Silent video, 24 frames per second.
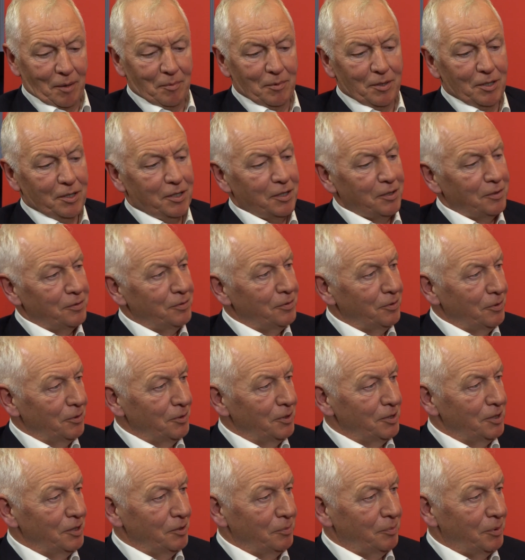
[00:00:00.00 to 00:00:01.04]
I'm looking
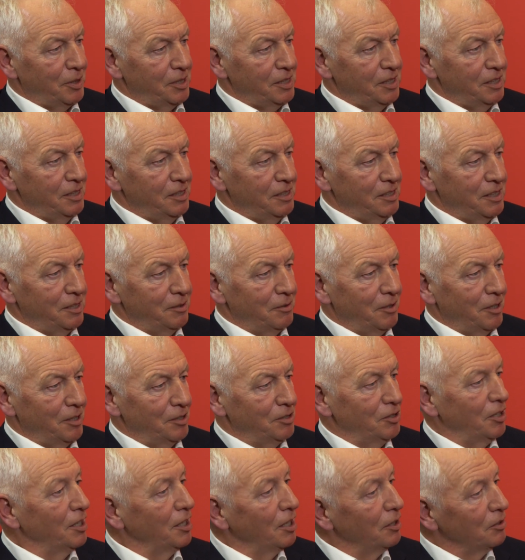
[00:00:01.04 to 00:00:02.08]
forward to your presidency,
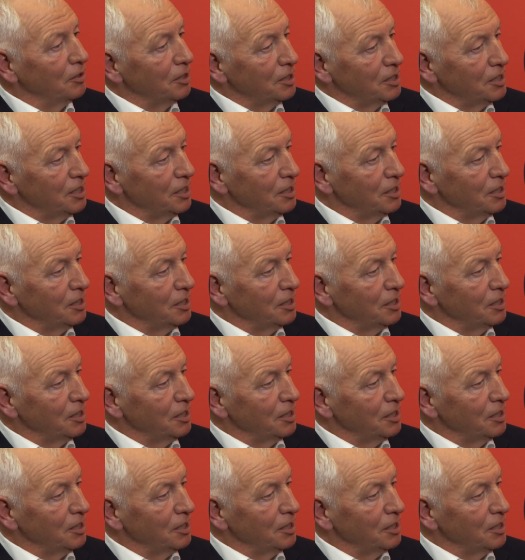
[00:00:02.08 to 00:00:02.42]
Raja. I know the